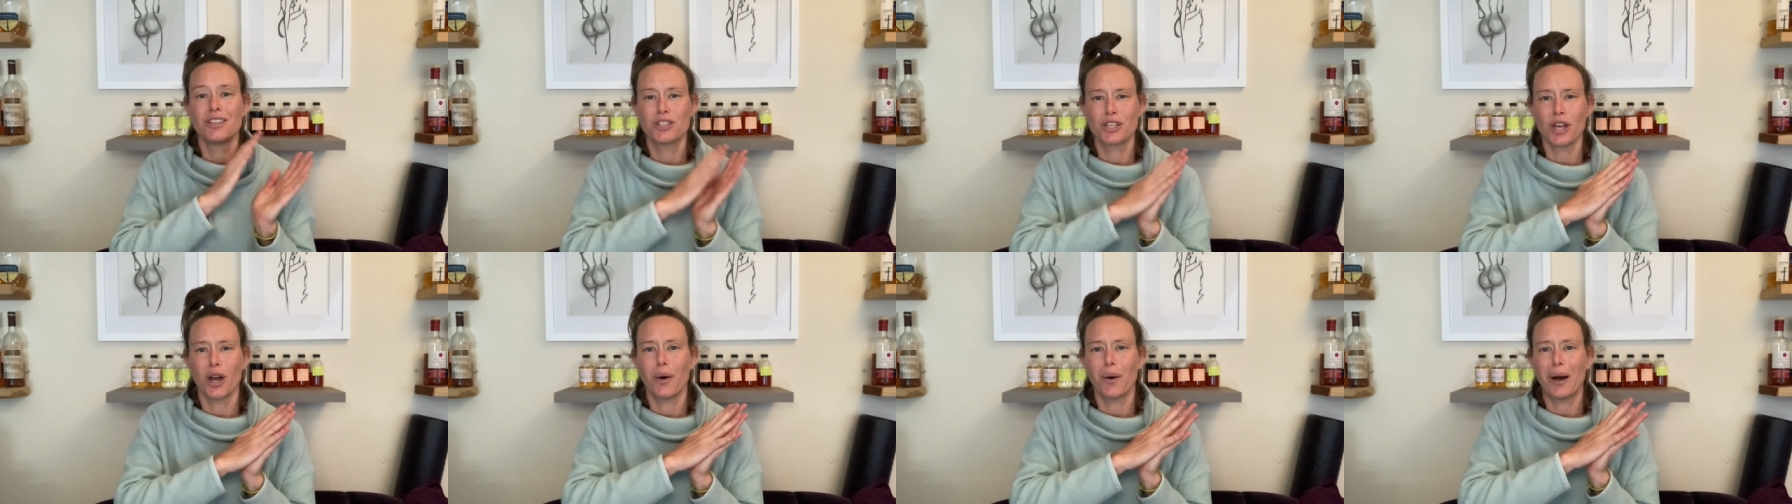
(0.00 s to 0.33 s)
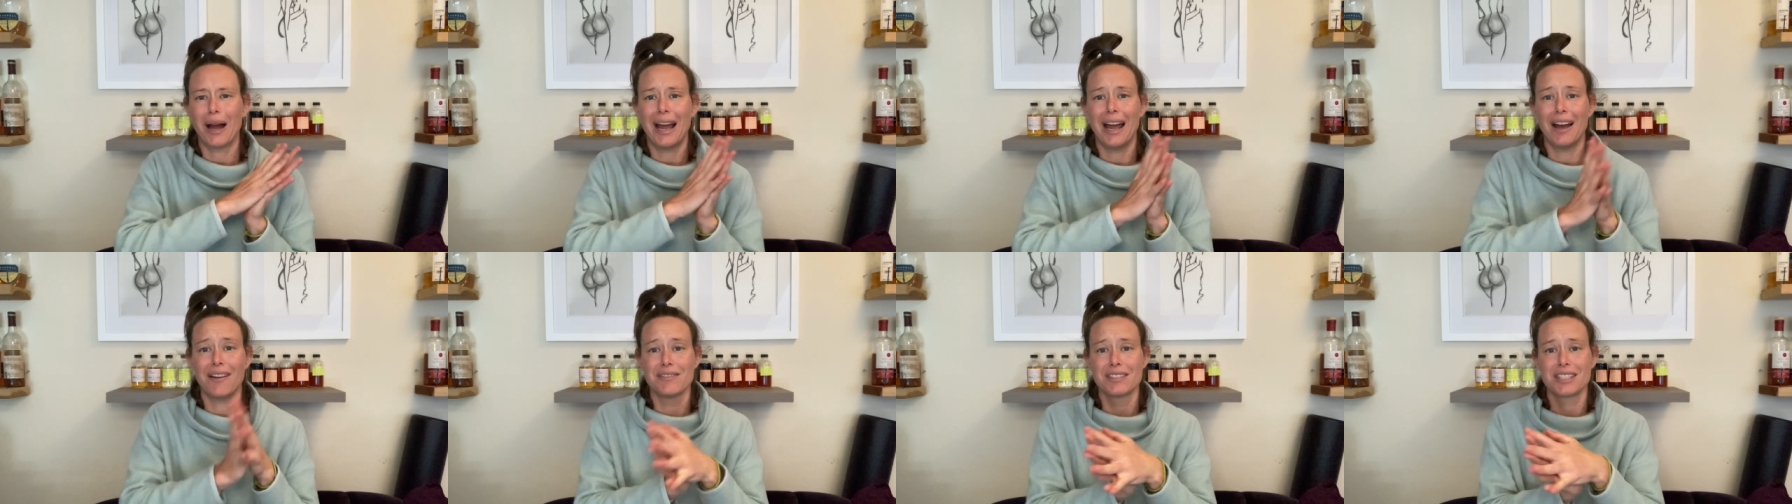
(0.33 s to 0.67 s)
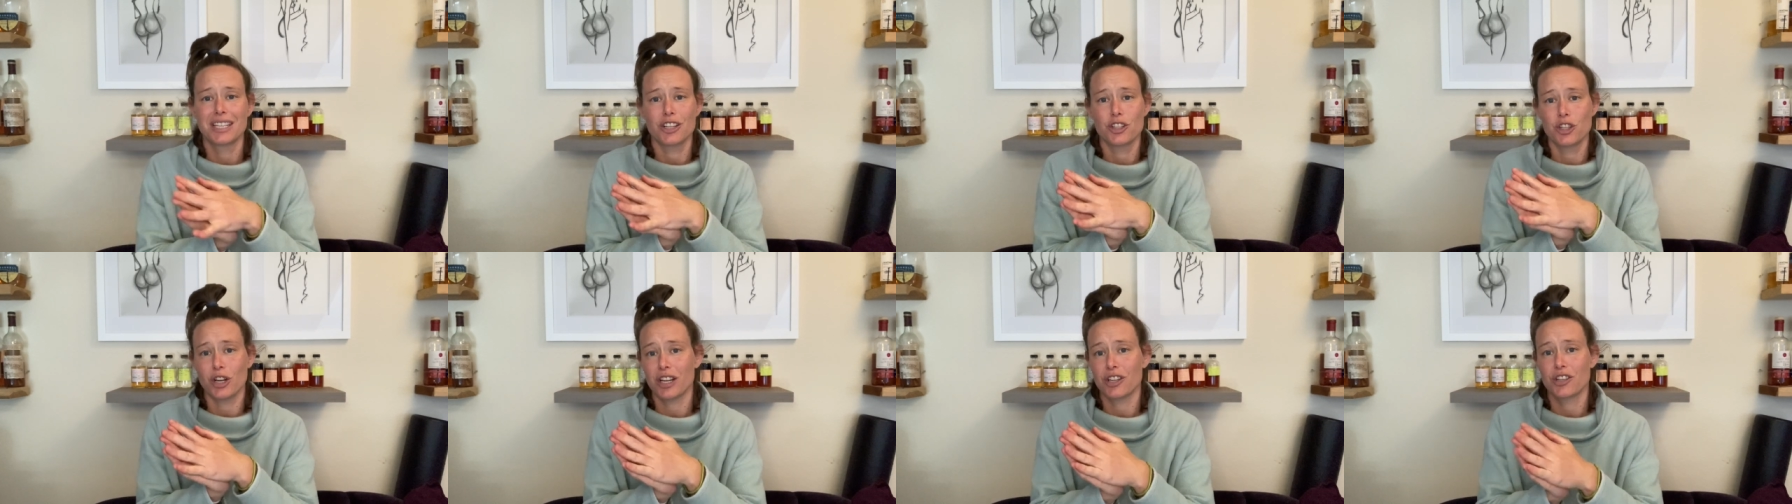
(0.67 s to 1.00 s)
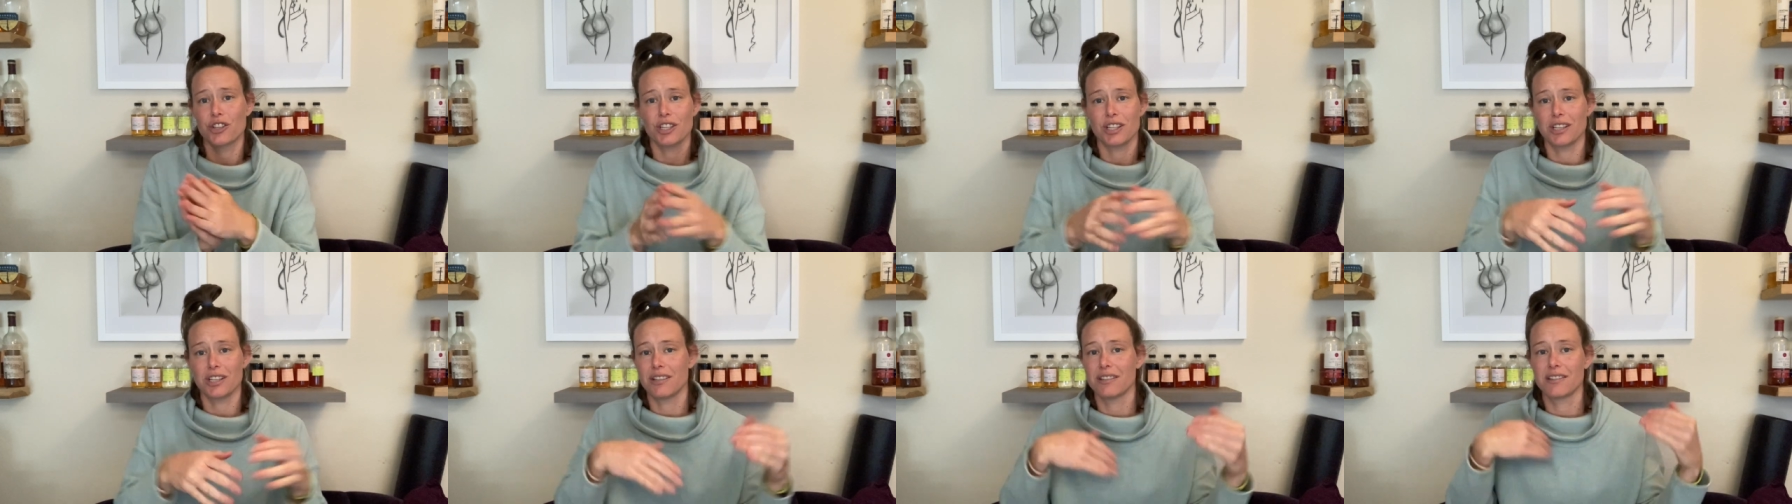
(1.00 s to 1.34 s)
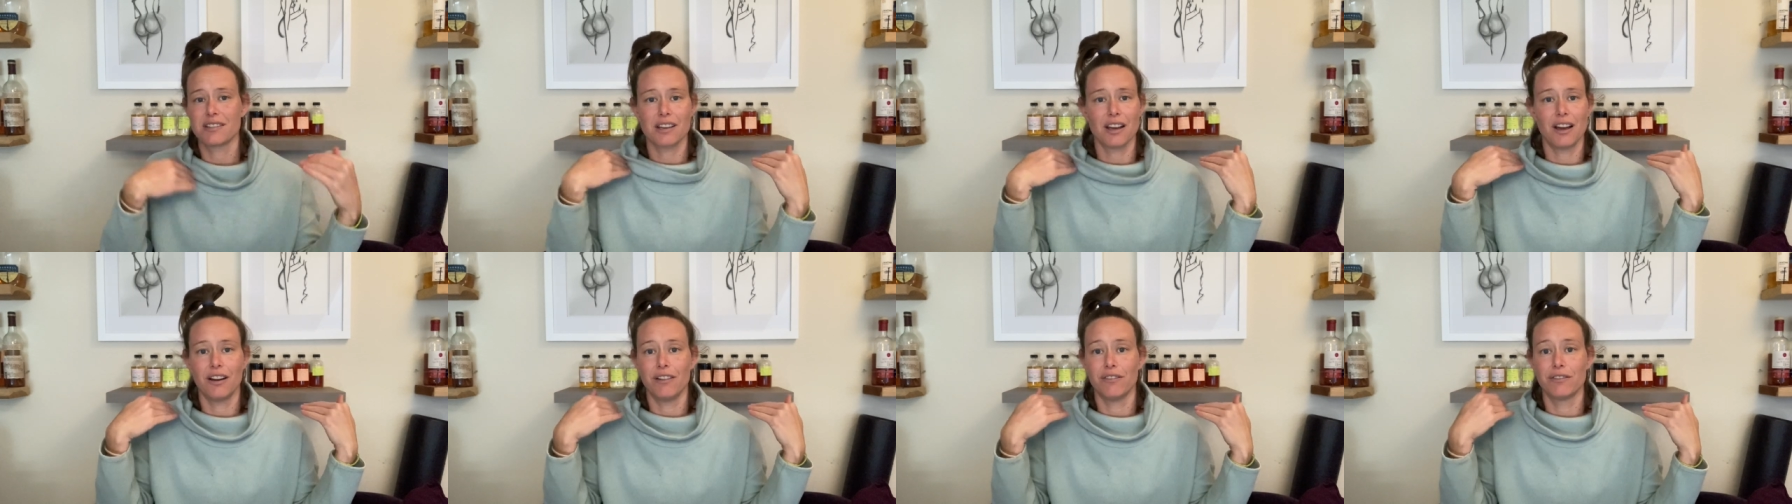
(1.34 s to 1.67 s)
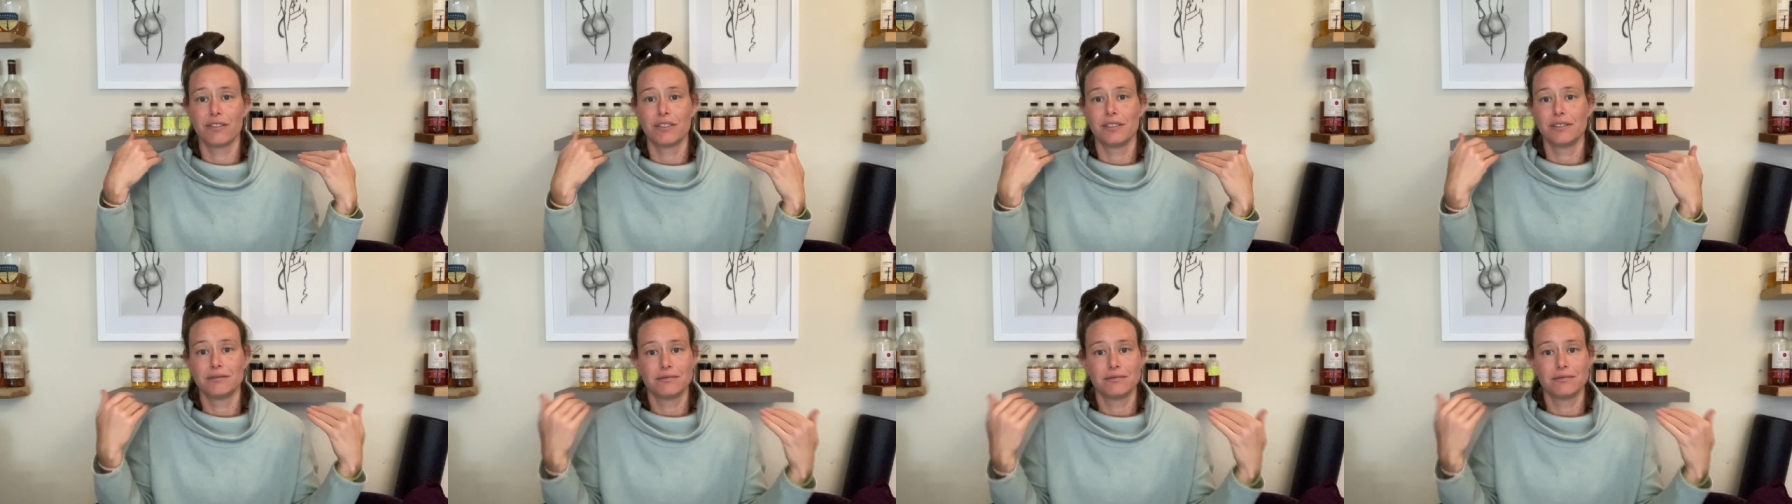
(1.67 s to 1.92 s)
So I have suggestions of